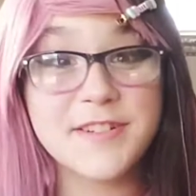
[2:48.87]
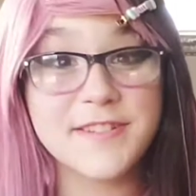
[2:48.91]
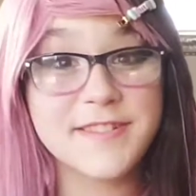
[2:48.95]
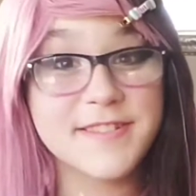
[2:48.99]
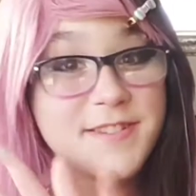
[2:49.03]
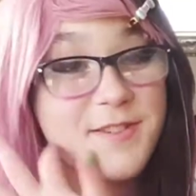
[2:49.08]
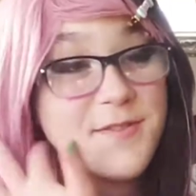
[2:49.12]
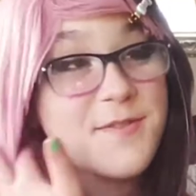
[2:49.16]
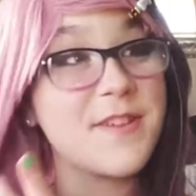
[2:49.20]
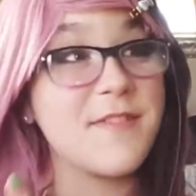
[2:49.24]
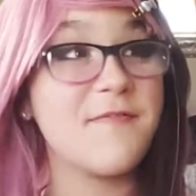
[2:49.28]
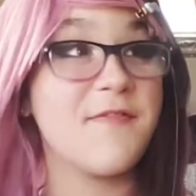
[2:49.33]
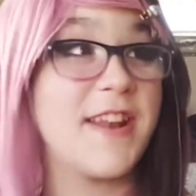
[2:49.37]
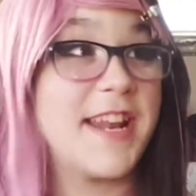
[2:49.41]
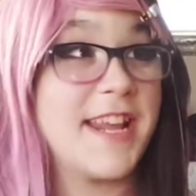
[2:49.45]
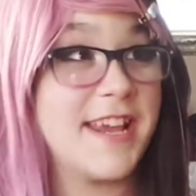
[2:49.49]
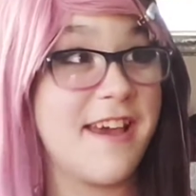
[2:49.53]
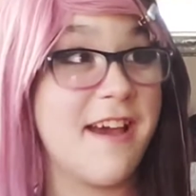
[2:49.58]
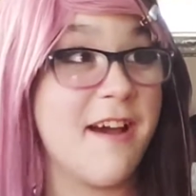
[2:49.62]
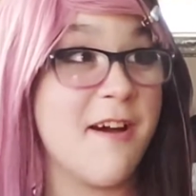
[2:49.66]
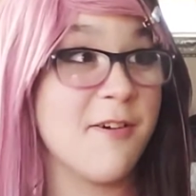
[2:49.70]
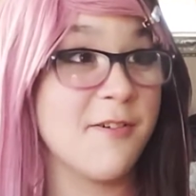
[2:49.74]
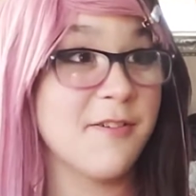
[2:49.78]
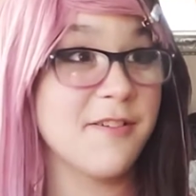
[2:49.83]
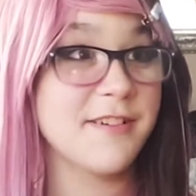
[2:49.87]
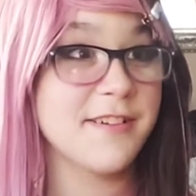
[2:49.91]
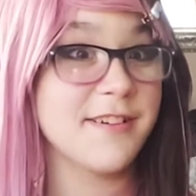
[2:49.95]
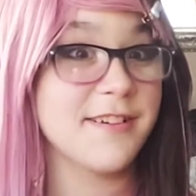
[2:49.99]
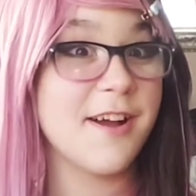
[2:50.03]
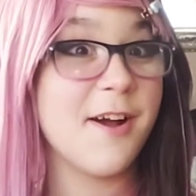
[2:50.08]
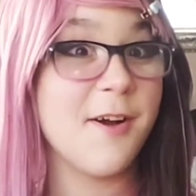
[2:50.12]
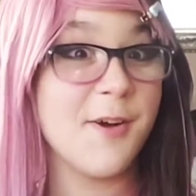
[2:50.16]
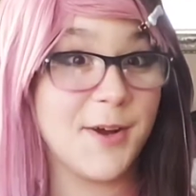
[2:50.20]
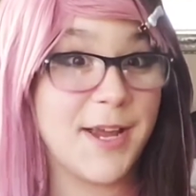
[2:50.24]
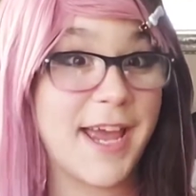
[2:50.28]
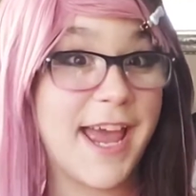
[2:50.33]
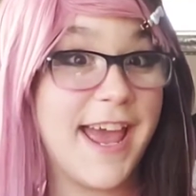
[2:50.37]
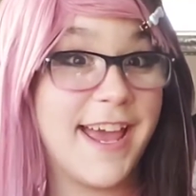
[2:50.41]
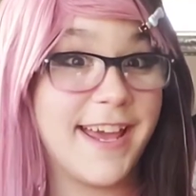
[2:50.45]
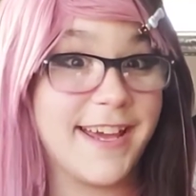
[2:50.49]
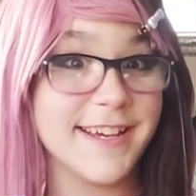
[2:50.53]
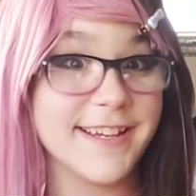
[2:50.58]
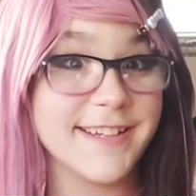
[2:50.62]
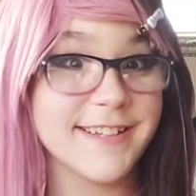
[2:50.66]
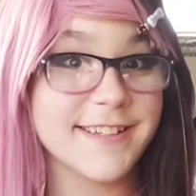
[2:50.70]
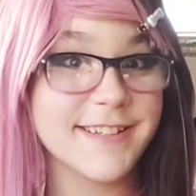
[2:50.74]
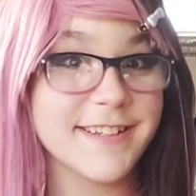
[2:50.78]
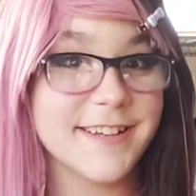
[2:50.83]
we just do the video?
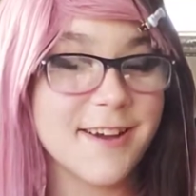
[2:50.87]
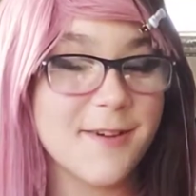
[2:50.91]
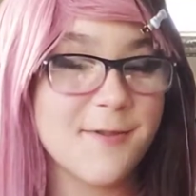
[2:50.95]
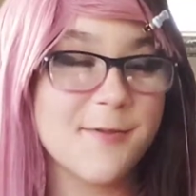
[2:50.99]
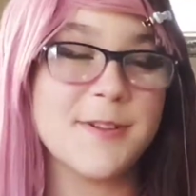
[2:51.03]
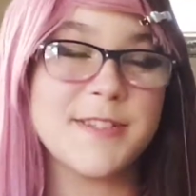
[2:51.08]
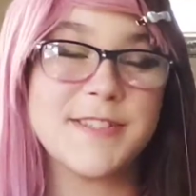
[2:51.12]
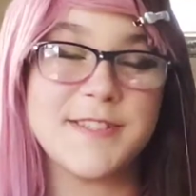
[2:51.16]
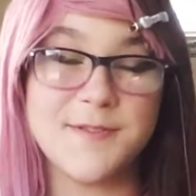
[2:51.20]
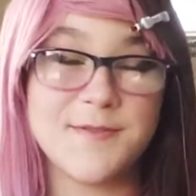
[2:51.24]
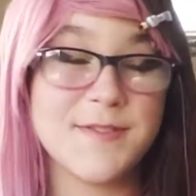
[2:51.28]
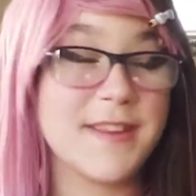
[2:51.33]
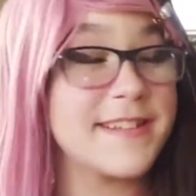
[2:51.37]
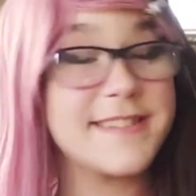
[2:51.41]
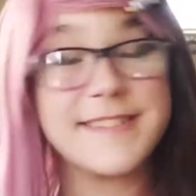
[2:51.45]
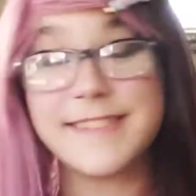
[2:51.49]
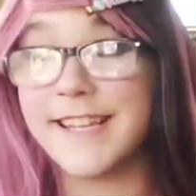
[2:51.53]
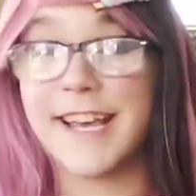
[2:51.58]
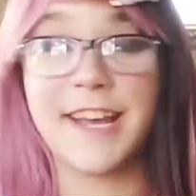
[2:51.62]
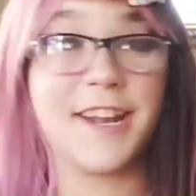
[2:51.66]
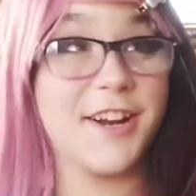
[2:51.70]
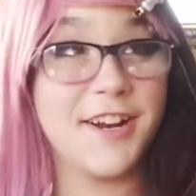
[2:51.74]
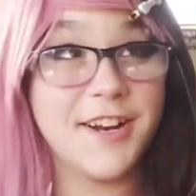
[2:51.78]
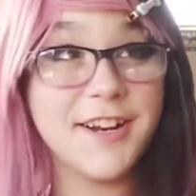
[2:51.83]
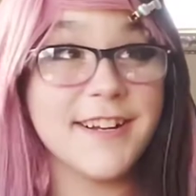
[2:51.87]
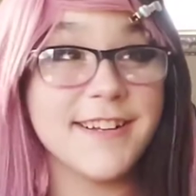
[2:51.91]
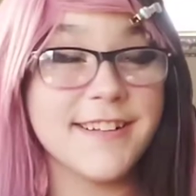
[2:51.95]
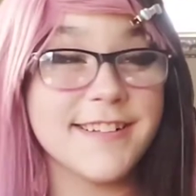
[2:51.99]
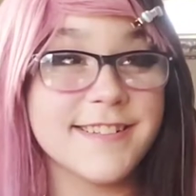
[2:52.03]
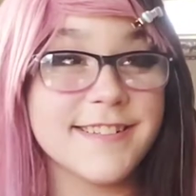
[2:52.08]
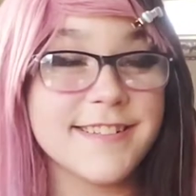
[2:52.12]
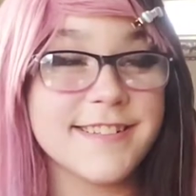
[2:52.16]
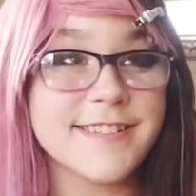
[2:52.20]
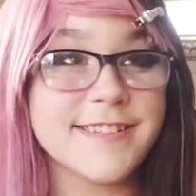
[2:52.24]
Okay, we'll do this later.